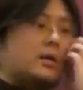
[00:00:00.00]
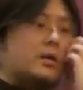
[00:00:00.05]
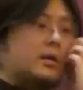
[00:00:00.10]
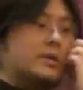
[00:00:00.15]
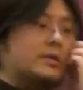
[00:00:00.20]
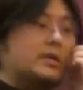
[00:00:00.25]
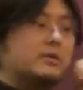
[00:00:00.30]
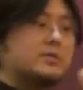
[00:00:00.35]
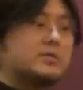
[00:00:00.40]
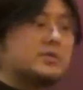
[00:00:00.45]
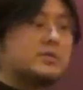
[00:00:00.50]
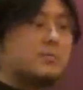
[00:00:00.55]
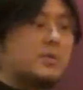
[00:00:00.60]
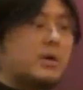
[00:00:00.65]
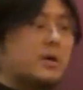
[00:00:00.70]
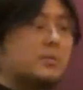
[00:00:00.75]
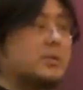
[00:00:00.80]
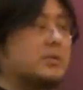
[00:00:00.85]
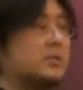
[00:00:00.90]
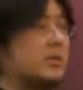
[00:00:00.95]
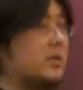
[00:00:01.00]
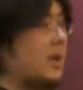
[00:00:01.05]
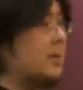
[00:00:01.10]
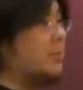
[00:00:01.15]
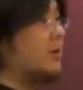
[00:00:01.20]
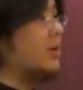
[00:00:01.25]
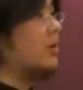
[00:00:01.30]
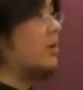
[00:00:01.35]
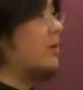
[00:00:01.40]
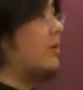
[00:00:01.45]
he tells his mom, he's like,
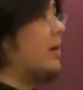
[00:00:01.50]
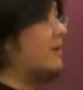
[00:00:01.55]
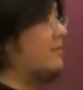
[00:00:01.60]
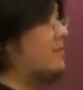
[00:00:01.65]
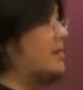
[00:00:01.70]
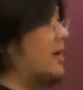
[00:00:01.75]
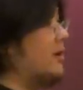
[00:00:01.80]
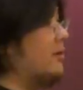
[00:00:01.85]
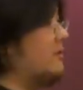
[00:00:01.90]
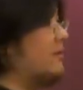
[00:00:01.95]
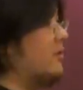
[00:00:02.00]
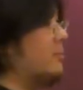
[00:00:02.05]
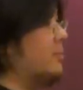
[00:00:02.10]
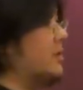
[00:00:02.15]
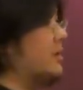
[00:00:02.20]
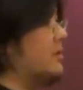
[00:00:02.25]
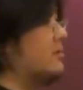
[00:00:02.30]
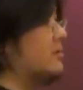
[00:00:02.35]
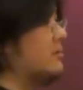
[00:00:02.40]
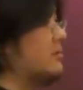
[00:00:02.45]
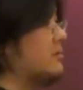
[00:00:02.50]
I'm going to go out of town for a bit.